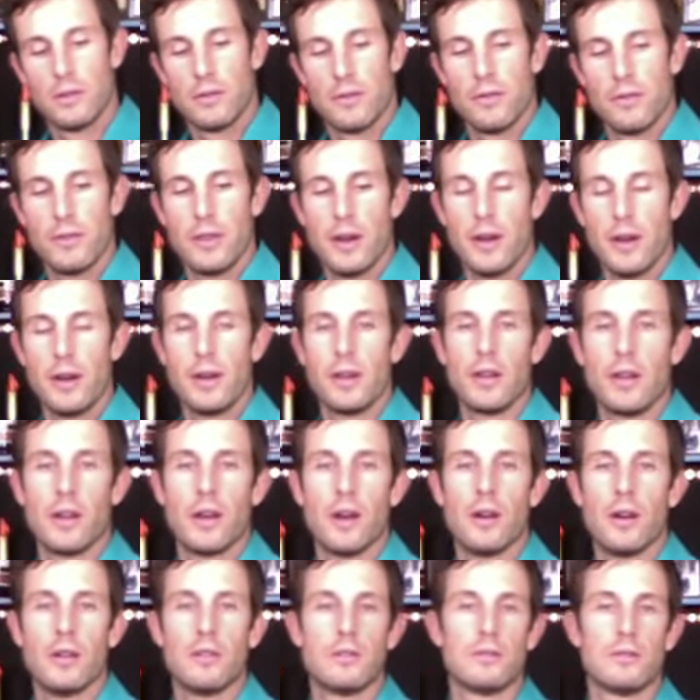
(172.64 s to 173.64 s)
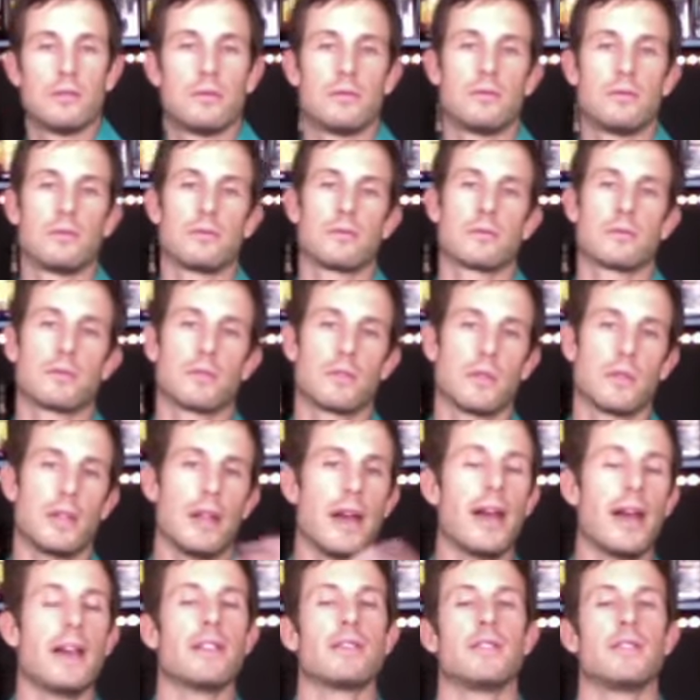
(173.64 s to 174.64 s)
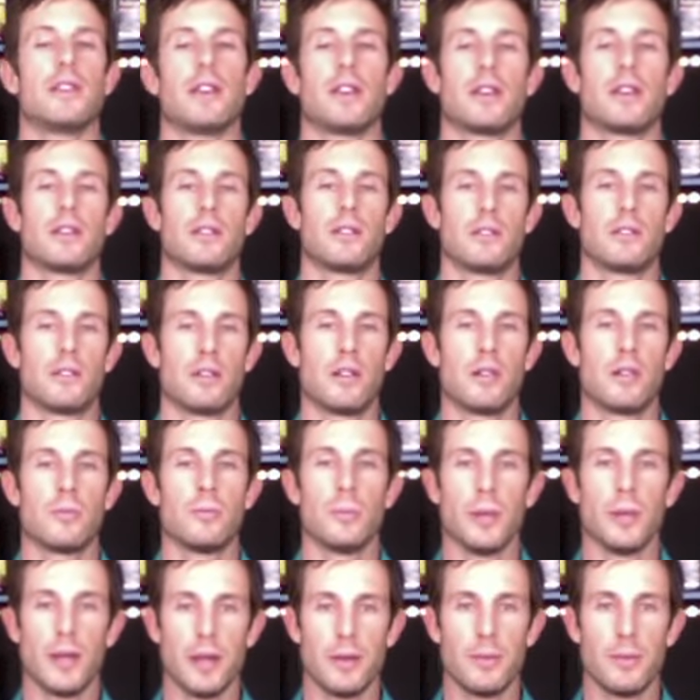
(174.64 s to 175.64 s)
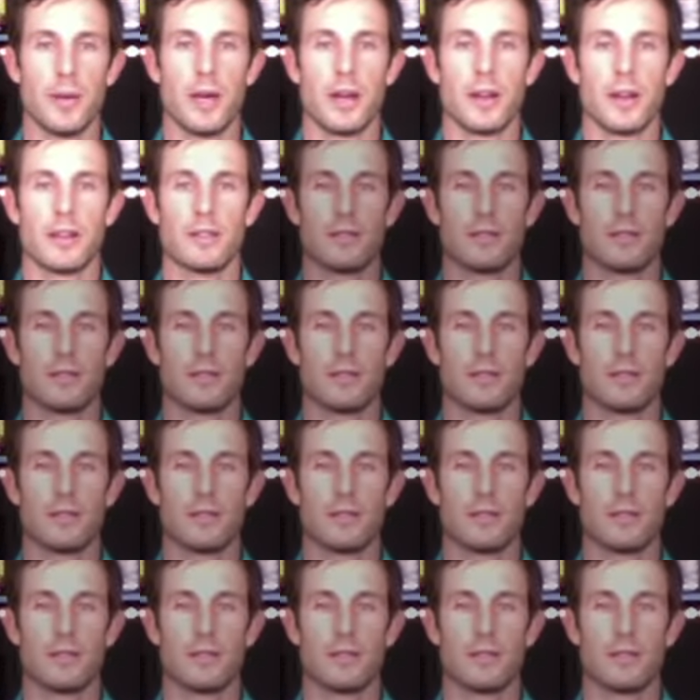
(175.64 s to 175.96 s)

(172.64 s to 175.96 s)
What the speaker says: There you go. Classic Bloody Mary.